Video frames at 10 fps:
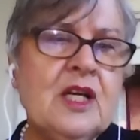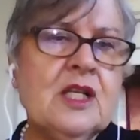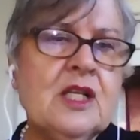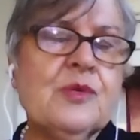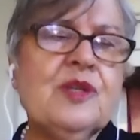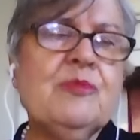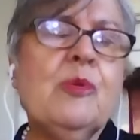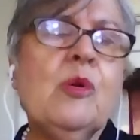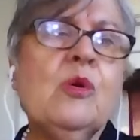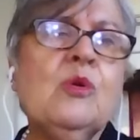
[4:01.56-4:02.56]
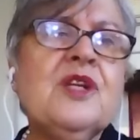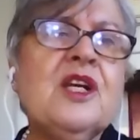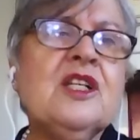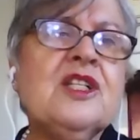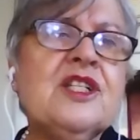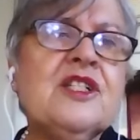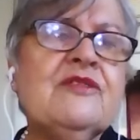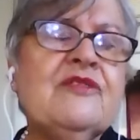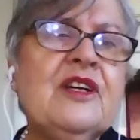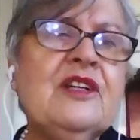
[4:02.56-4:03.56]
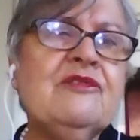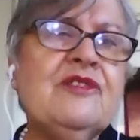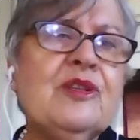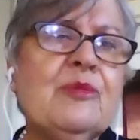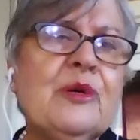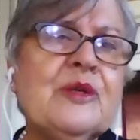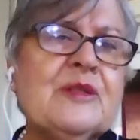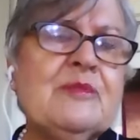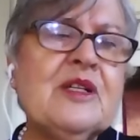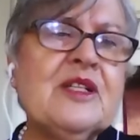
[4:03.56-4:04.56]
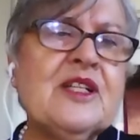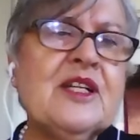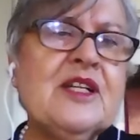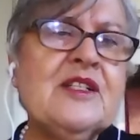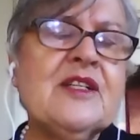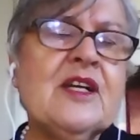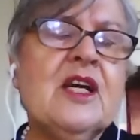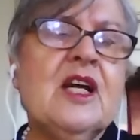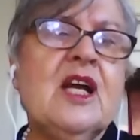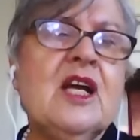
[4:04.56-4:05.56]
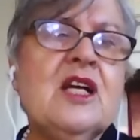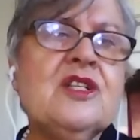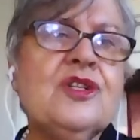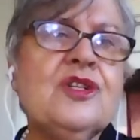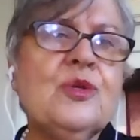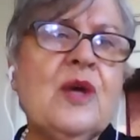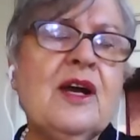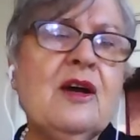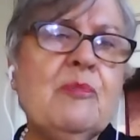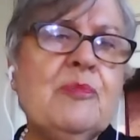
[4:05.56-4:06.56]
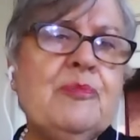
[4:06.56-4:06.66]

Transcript: So we're going to pull the energies of infinite possibilities into our